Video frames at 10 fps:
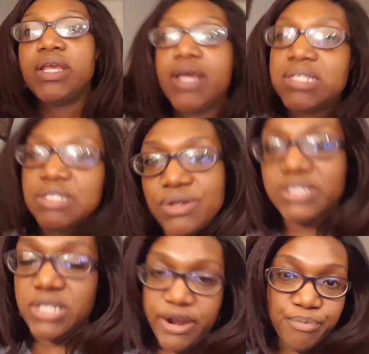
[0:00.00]
Yeah, so I
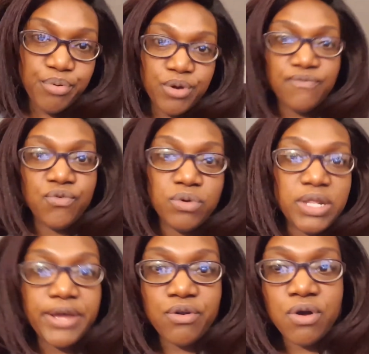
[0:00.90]
just got to prep for
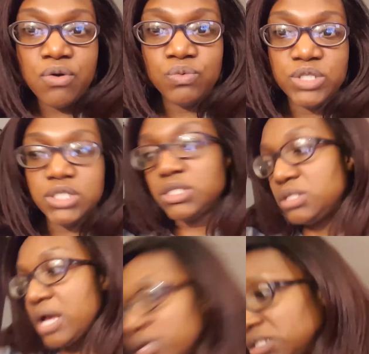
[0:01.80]
later on, which is
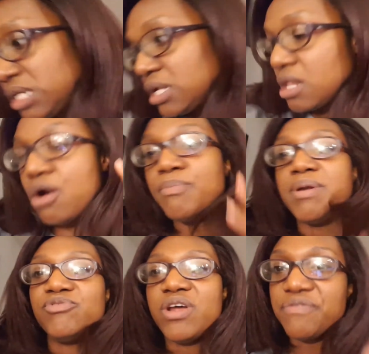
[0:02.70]
not going to take that long. But
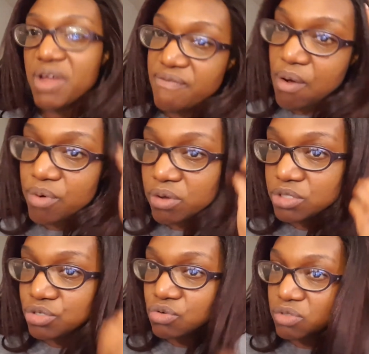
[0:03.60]
I'm trying to figure out if I want to go
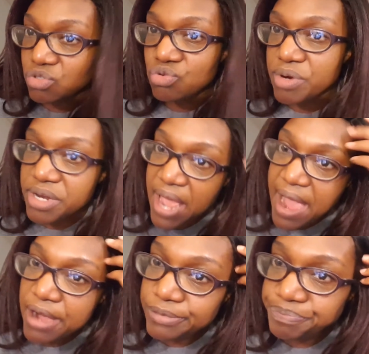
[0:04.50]
to the grocery store
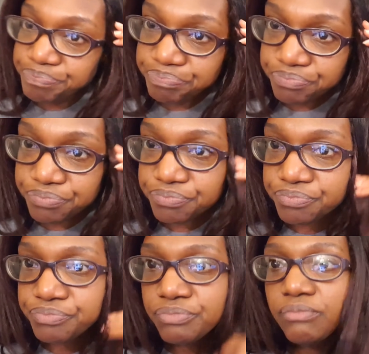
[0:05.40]
now
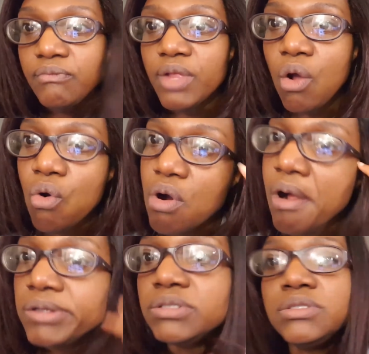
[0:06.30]

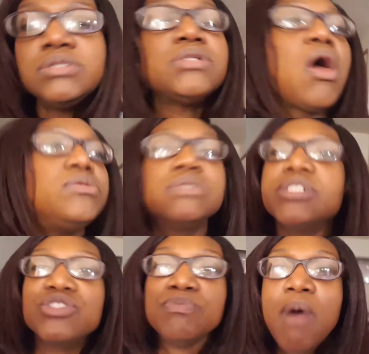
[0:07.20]
or
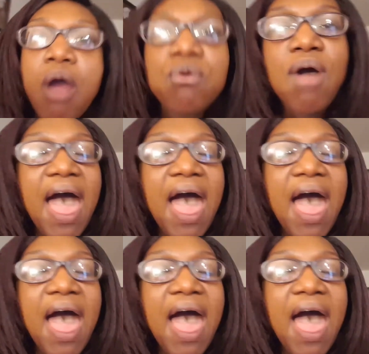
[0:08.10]
go tomorrow.